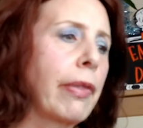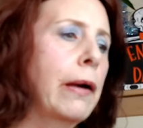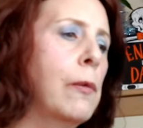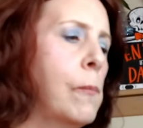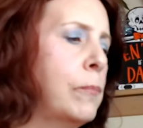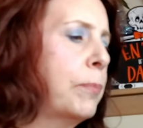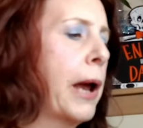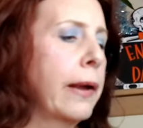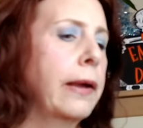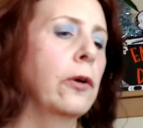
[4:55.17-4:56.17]
um,
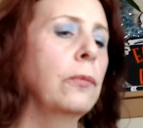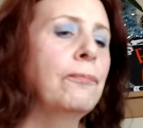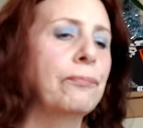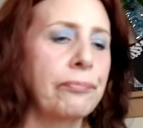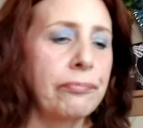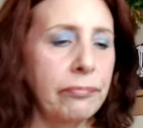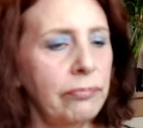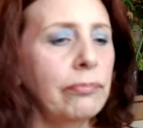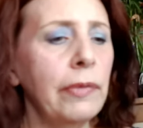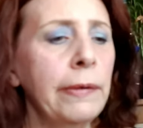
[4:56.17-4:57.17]
back here,
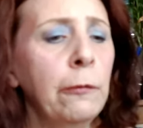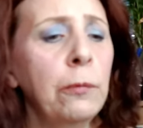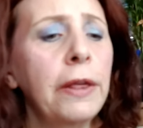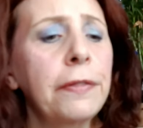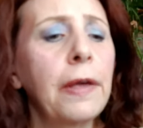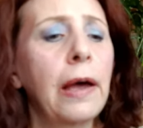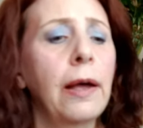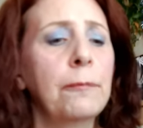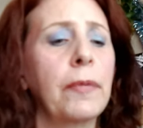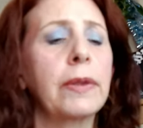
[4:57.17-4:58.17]
with
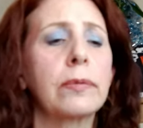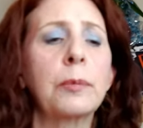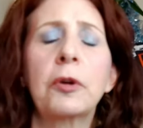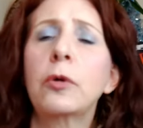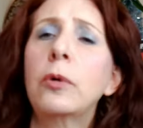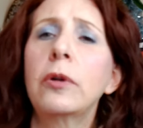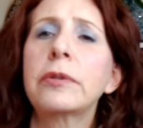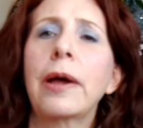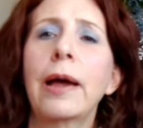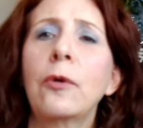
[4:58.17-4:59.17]
um, some cool
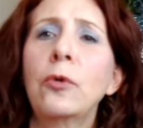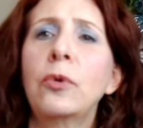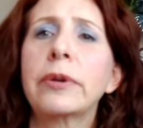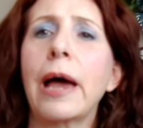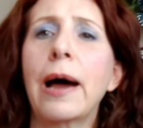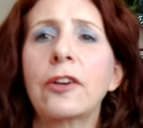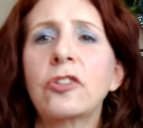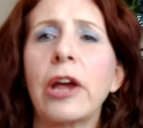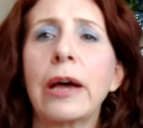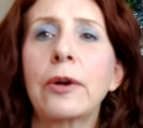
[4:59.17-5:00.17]
toned
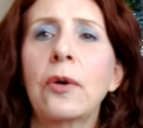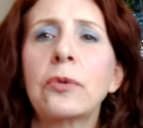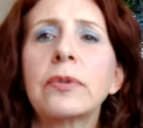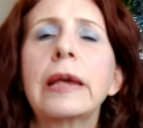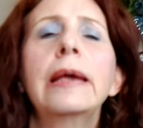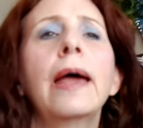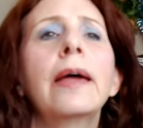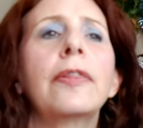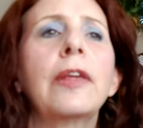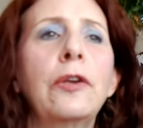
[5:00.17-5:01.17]
eyeshadows
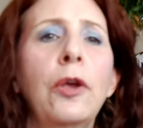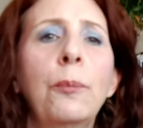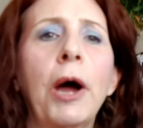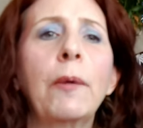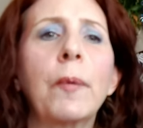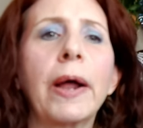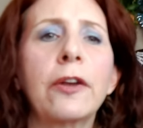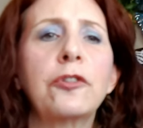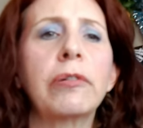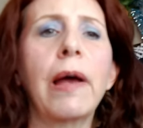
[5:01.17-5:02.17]
that you might want
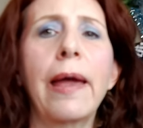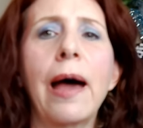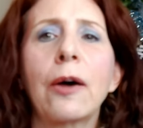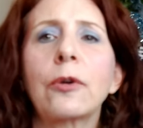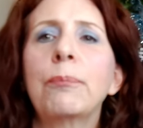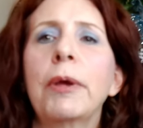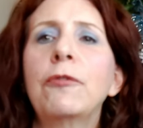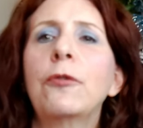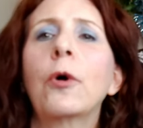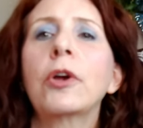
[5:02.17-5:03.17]
to try out
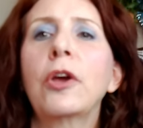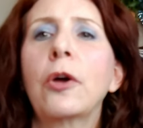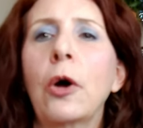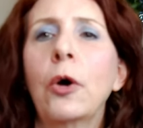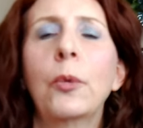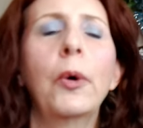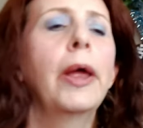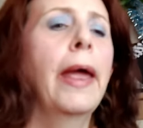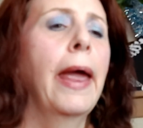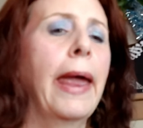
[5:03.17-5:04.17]
before you go
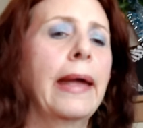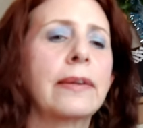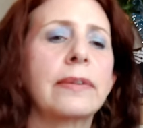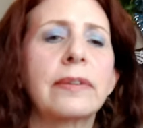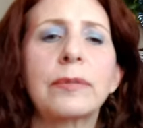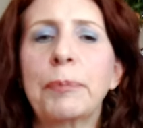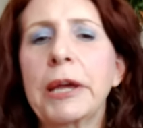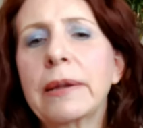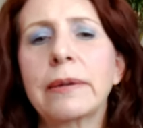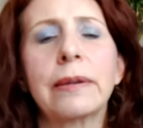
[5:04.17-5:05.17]
and
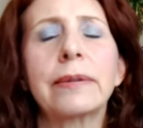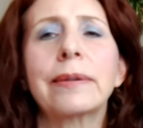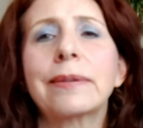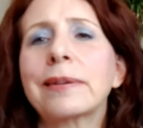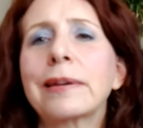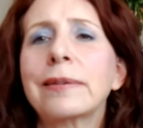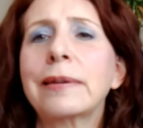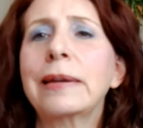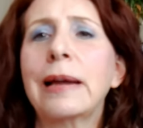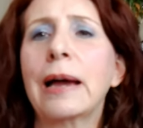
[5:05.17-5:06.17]
spend
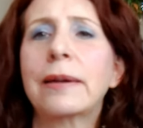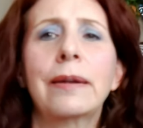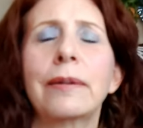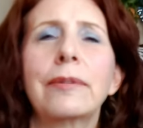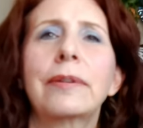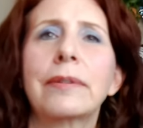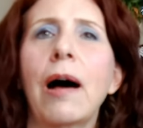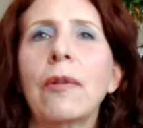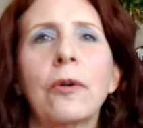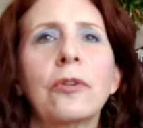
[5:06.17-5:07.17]

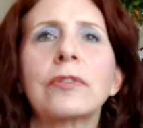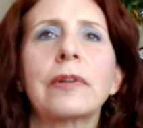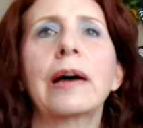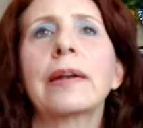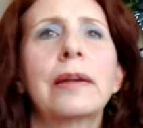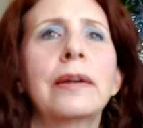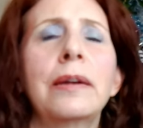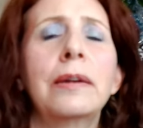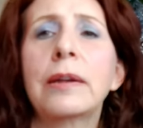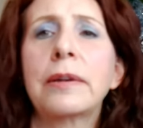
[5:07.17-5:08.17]
$69 on a
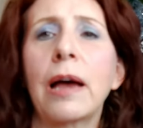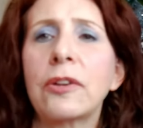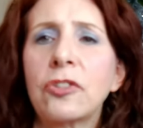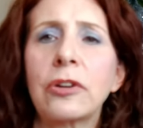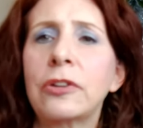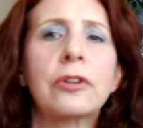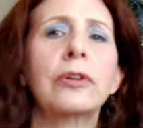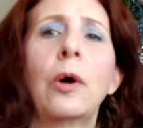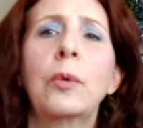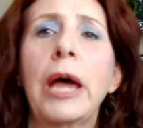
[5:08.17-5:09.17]
Natasha
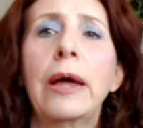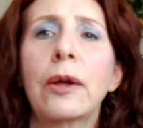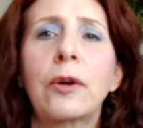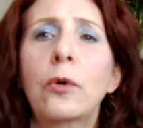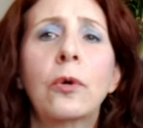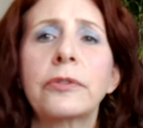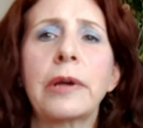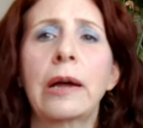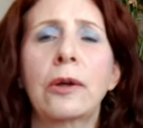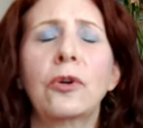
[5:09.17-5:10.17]
Denona cool
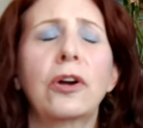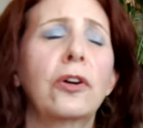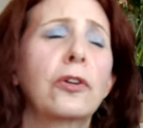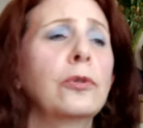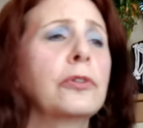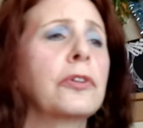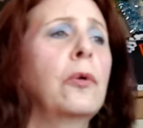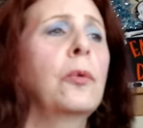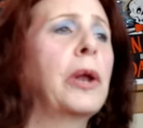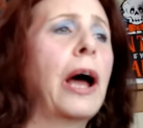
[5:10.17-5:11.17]
tone, cool
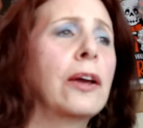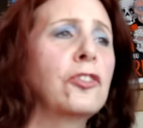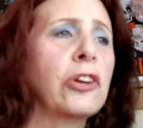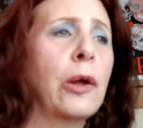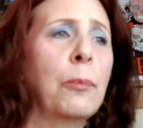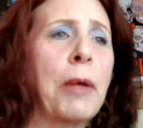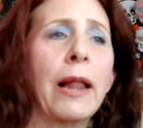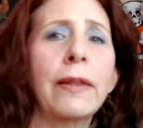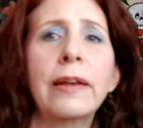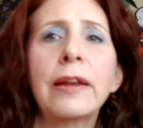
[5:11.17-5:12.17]
tone eyeshadow
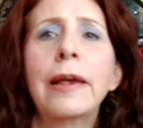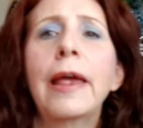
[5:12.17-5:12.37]
palette.